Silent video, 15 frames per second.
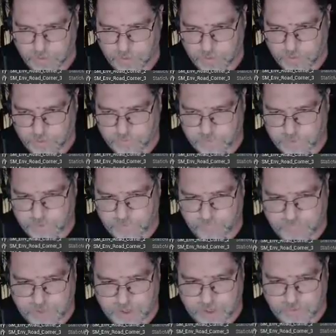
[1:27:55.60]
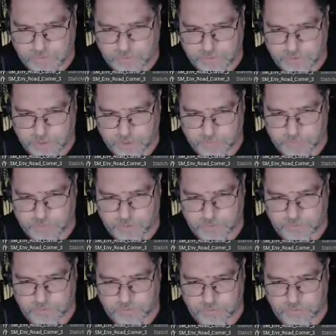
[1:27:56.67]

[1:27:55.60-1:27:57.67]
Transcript: look at the number of characters that it comes with.